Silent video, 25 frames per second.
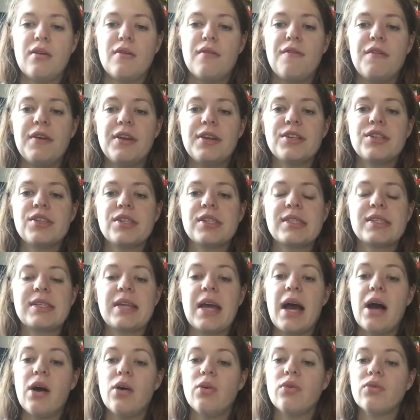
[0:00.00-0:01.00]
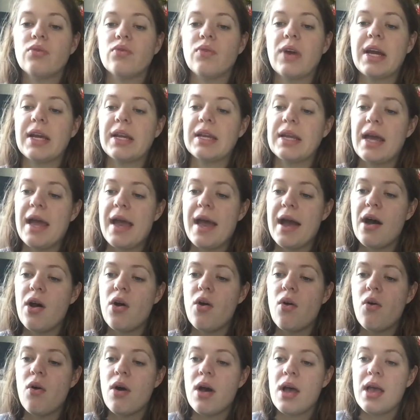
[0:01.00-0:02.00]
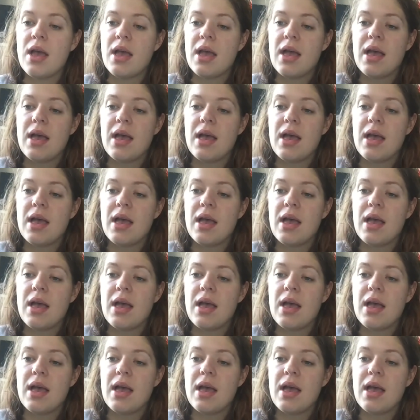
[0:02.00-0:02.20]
finishes down. Right now,